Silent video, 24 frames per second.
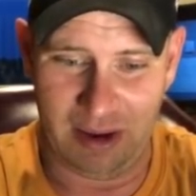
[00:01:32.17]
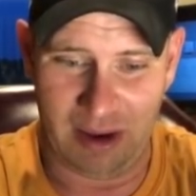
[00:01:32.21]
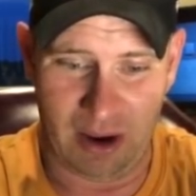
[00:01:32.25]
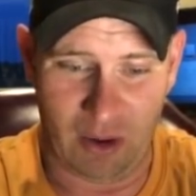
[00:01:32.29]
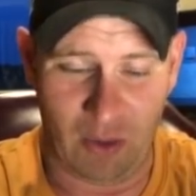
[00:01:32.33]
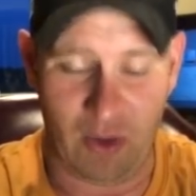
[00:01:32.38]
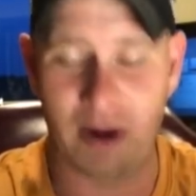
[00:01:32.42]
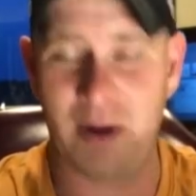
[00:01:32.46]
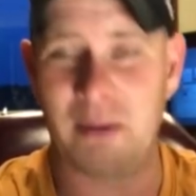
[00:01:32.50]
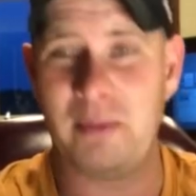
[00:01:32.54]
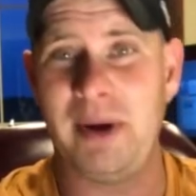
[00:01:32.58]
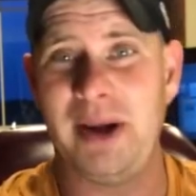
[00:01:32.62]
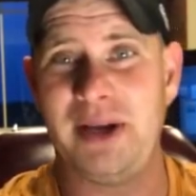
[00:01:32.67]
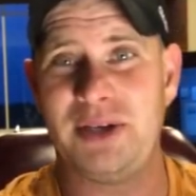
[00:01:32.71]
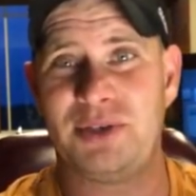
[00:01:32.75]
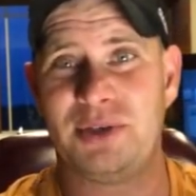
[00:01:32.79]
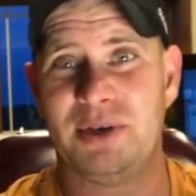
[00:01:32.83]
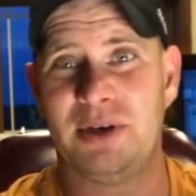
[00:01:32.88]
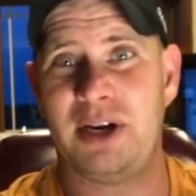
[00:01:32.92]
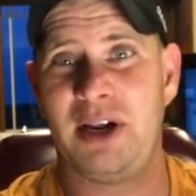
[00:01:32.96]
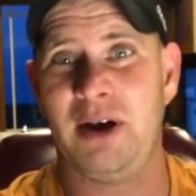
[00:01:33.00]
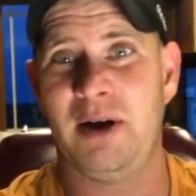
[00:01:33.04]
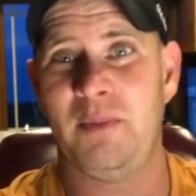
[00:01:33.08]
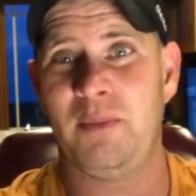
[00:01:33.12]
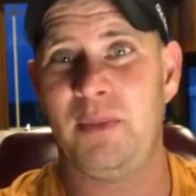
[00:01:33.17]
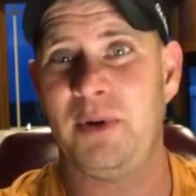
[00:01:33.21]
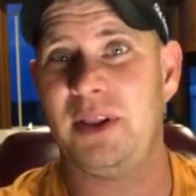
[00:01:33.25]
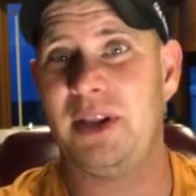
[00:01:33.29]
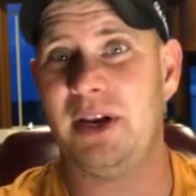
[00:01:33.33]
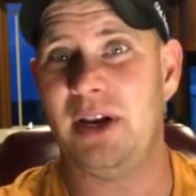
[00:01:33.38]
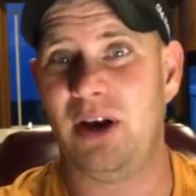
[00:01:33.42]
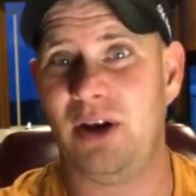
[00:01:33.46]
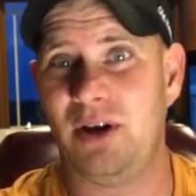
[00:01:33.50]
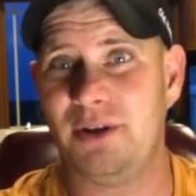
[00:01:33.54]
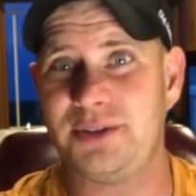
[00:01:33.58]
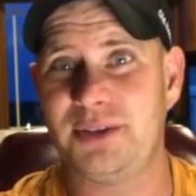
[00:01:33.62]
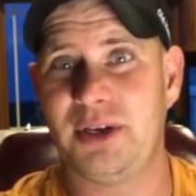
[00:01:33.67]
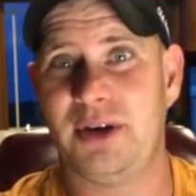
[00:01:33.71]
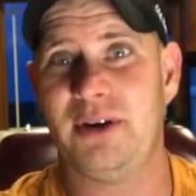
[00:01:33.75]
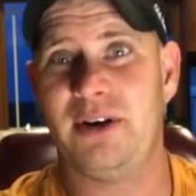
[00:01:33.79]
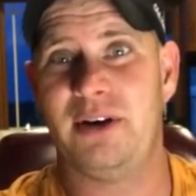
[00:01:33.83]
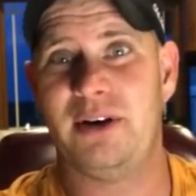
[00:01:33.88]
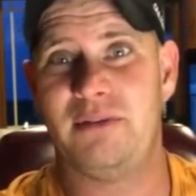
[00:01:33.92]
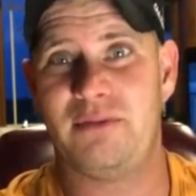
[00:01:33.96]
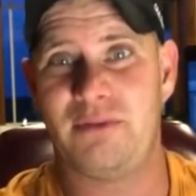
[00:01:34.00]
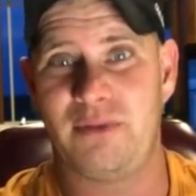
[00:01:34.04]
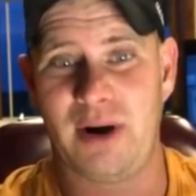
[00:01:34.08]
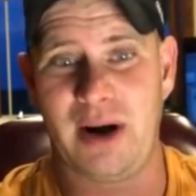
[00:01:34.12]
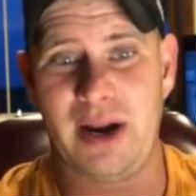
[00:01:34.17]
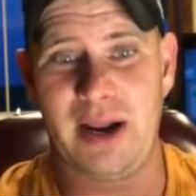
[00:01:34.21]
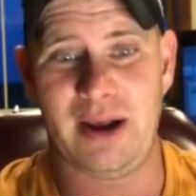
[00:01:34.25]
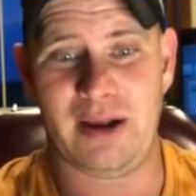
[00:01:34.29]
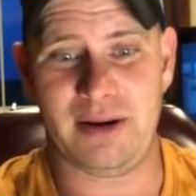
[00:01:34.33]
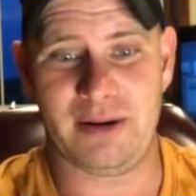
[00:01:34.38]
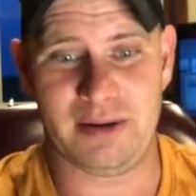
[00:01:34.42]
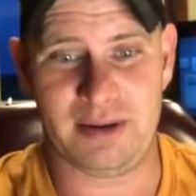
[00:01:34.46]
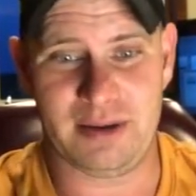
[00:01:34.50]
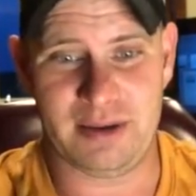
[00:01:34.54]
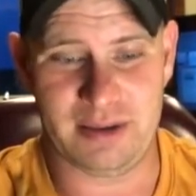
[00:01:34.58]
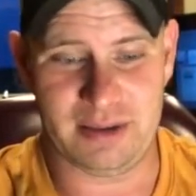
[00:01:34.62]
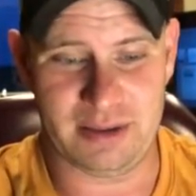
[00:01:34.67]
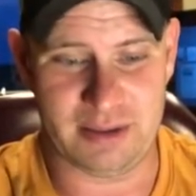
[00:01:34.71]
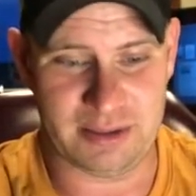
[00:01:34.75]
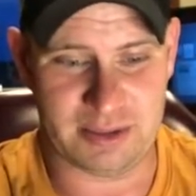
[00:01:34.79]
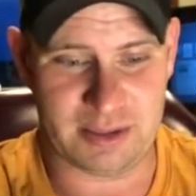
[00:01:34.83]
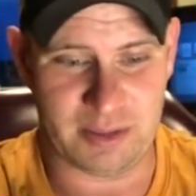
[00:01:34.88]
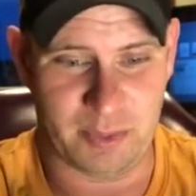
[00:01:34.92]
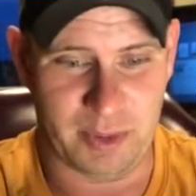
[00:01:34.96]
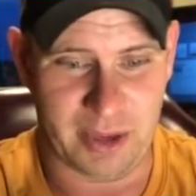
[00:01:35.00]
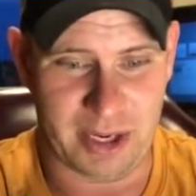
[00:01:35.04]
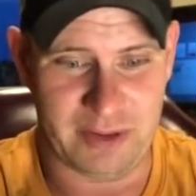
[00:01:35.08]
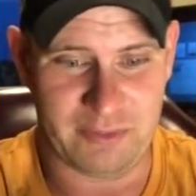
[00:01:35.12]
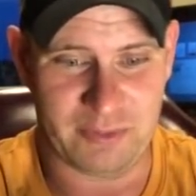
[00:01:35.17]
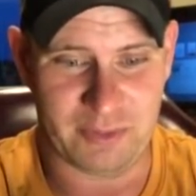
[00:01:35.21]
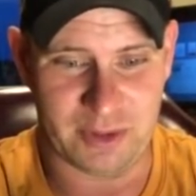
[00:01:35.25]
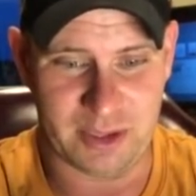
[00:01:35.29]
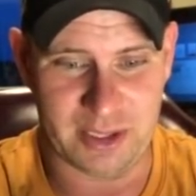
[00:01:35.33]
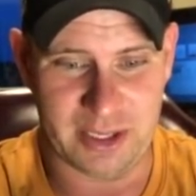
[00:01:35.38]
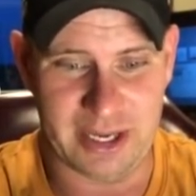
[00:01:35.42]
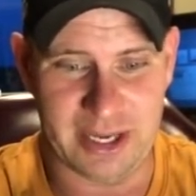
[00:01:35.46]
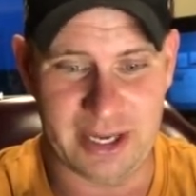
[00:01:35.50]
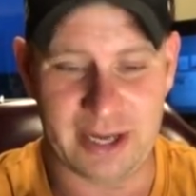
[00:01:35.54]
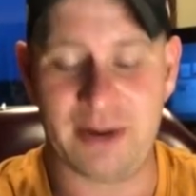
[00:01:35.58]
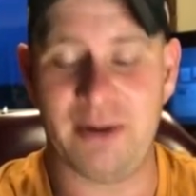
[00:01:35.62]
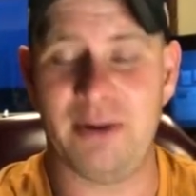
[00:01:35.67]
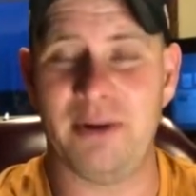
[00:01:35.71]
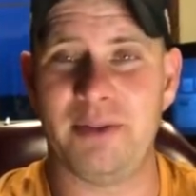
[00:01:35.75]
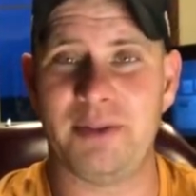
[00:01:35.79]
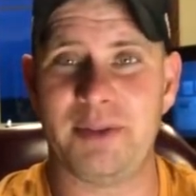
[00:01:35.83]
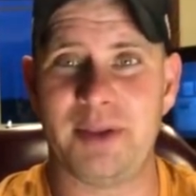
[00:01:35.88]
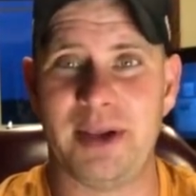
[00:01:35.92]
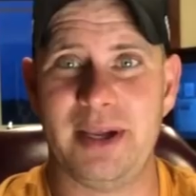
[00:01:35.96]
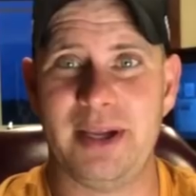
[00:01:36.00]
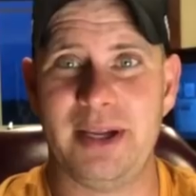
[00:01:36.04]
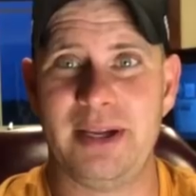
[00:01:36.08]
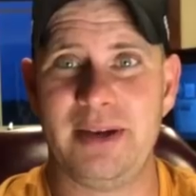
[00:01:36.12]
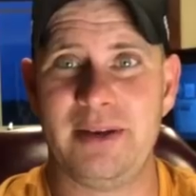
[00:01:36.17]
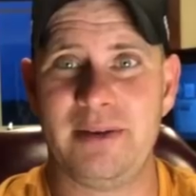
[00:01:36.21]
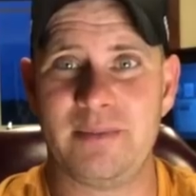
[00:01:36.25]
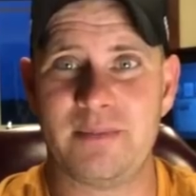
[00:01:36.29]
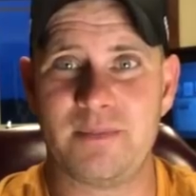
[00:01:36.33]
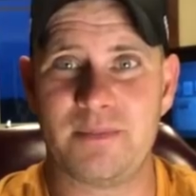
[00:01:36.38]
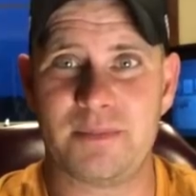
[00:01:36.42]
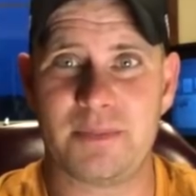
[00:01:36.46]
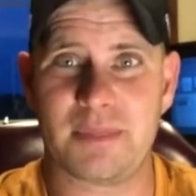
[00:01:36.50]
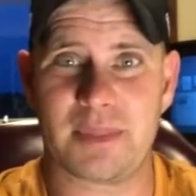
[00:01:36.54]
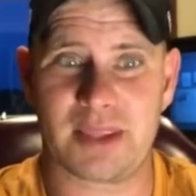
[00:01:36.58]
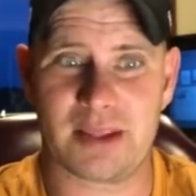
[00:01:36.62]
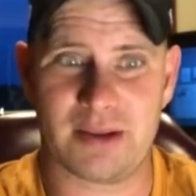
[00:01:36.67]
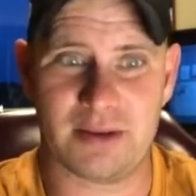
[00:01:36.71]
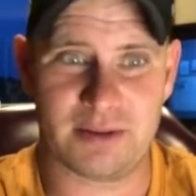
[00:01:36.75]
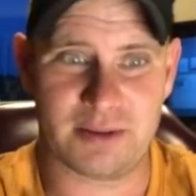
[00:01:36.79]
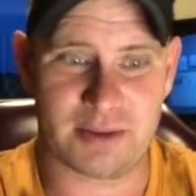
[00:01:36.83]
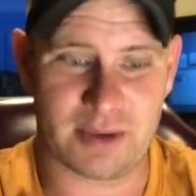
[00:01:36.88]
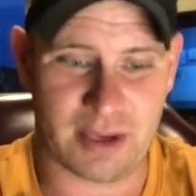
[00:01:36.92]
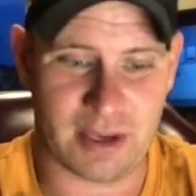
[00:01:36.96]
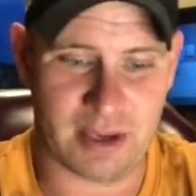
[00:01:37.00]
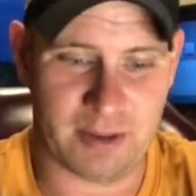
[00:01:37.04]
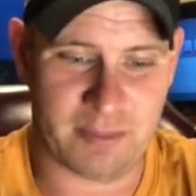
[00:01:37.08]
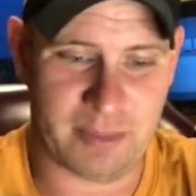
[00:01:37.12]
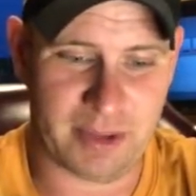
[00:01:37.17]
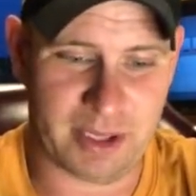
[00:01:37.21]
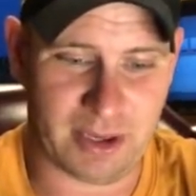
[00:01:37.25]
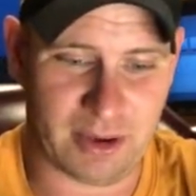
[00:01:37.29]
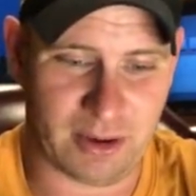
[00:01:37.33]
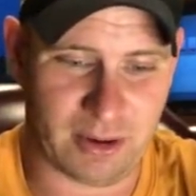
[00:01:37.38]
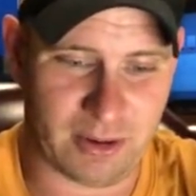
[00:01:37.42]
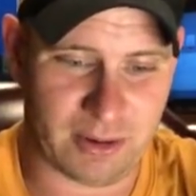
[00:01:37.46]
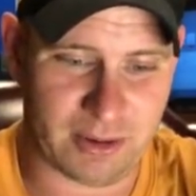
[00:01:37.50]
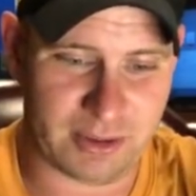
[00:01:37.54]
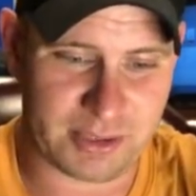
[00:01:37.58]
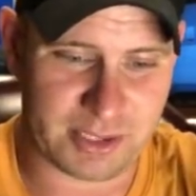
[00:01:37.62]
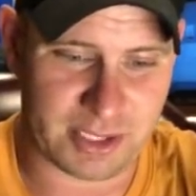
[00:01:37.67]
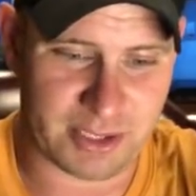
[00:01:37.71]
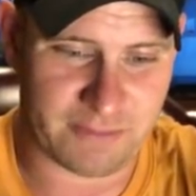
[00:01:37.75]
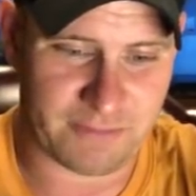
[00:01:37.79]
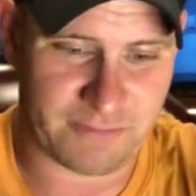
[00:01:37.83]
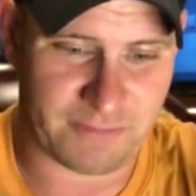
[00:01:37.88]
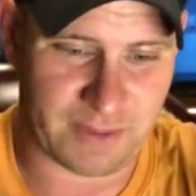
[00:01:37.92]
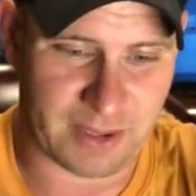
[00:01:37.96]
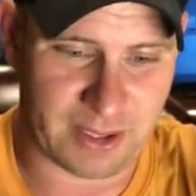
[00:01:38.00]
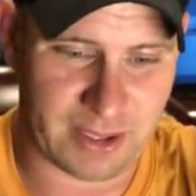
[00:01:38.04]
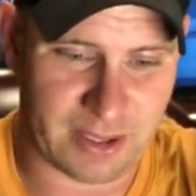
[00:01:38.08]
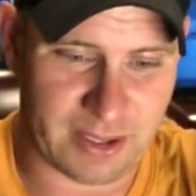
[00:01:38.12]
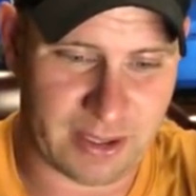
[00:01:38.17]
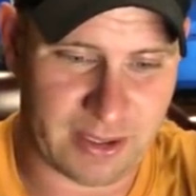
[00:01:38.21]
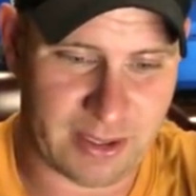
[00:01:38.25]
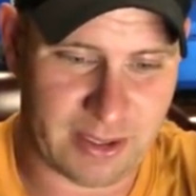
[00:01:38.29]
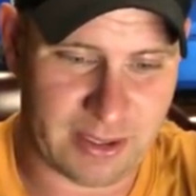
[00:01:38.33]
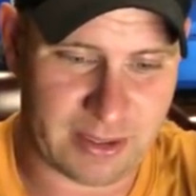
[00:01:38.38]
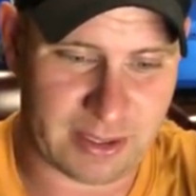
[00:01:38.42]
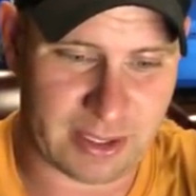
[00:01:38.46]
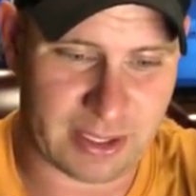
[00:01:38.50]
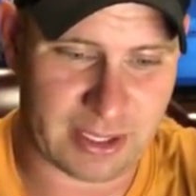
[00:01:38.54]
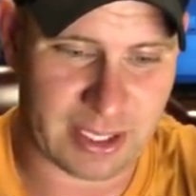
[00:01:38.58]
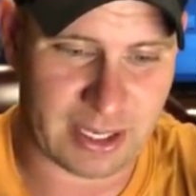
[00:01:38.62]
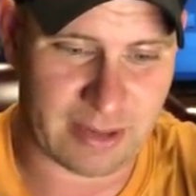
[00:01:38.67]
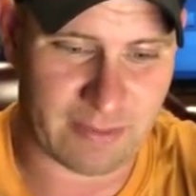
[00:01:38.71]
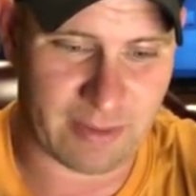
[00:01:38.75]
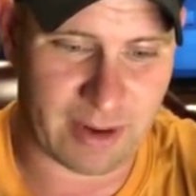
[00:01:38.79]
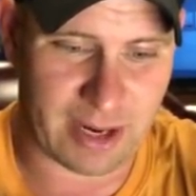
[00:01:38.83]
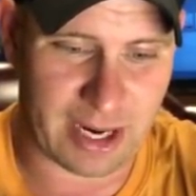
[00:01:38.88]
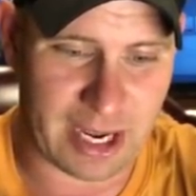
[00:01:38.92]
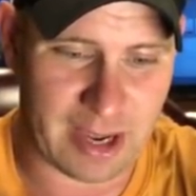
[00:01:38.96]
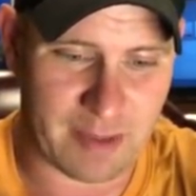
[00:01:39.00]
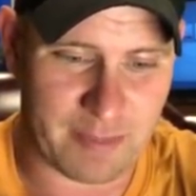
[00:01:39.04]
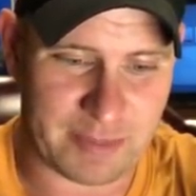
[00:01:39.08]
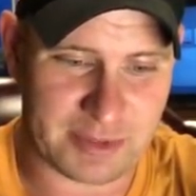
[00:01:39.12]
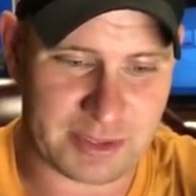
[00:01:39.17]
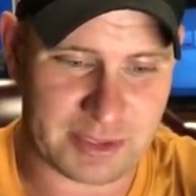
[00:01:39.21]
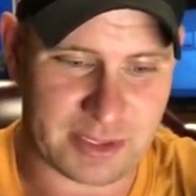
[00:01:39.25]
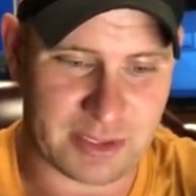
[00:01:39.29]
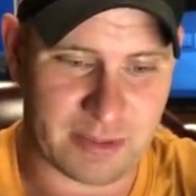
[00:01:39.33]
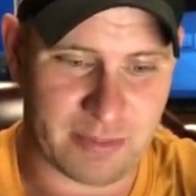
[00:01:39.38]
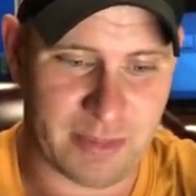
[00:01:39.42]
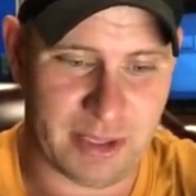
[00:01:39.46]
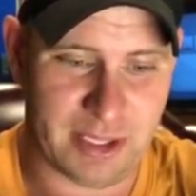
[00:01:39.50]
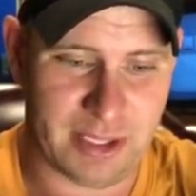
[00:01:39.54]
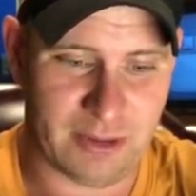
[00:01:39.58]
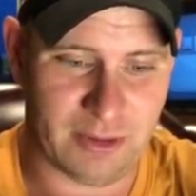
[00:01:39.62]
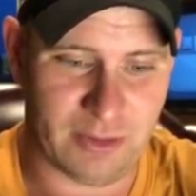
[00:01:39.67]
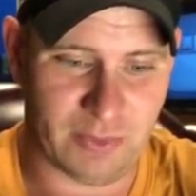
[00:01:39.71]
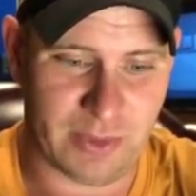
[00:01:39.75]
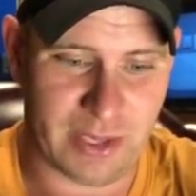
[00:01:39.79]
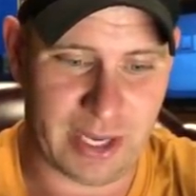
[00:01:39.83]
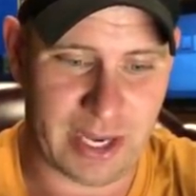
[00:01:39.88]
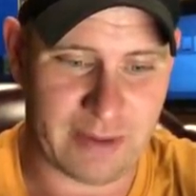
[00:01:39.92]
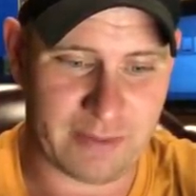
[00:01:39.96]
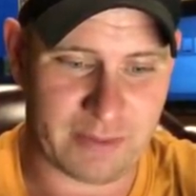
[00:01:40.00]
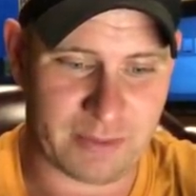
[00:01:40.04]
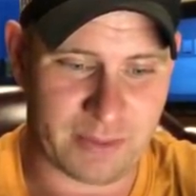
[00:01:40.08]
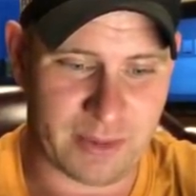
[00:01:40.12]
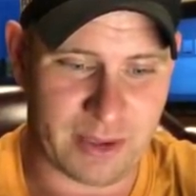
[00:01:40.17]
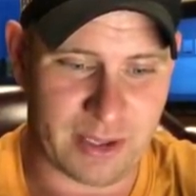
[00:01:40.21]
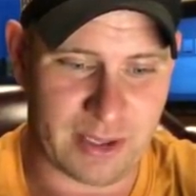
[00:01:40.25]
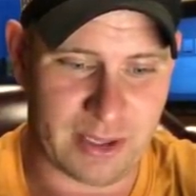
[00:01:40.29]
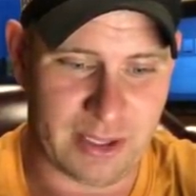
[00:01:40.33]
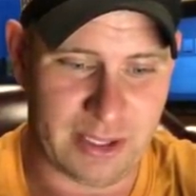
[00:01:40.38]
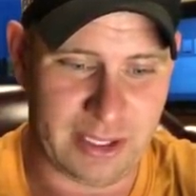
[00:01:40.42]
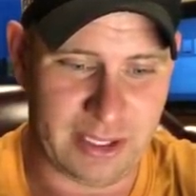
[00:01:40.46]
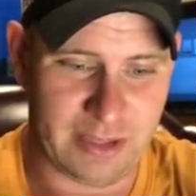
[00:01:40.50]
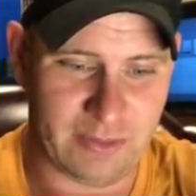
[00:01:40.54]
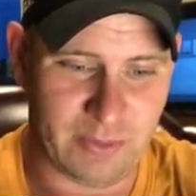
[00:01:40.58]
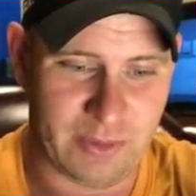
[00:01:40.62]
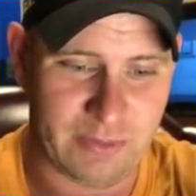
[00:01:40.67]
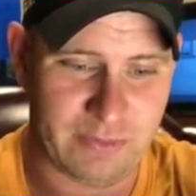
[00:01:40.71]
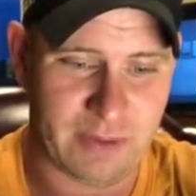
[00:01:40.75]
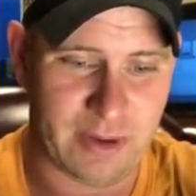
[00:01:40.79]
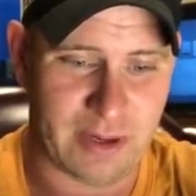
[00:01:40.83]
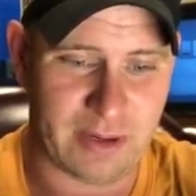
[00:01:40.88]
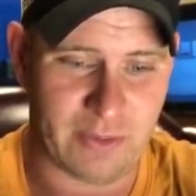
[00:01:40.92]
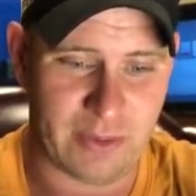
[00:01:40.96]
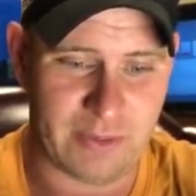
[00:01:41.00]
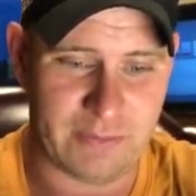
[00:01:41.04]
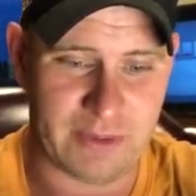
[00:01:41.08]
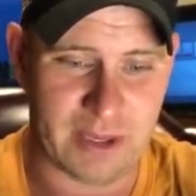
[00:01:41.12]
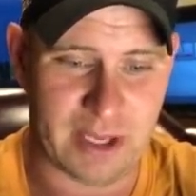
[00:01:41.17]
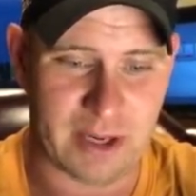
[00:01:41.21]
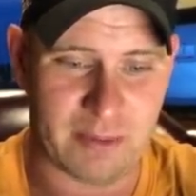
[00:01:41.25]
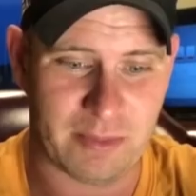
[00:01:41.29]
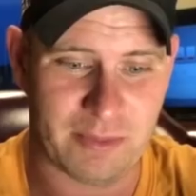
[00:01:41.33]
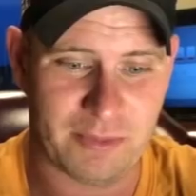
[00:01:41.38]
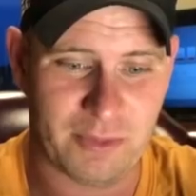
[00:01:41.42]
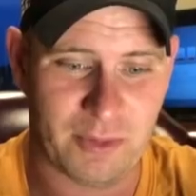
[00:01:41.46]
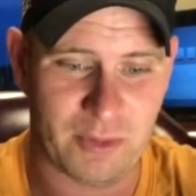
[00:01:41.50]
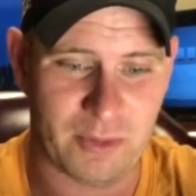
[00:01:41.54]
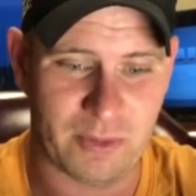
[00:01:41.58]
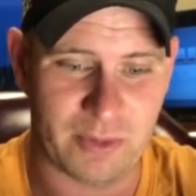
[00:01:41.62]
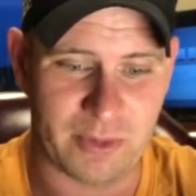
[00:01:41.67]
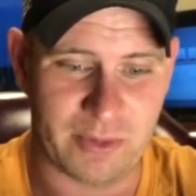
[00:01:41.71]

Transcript: I wanted to make sure and come up with an alternative route to pay for the daggone thing, because if anything ever happens at the mill and we have to run lean, we've done it before.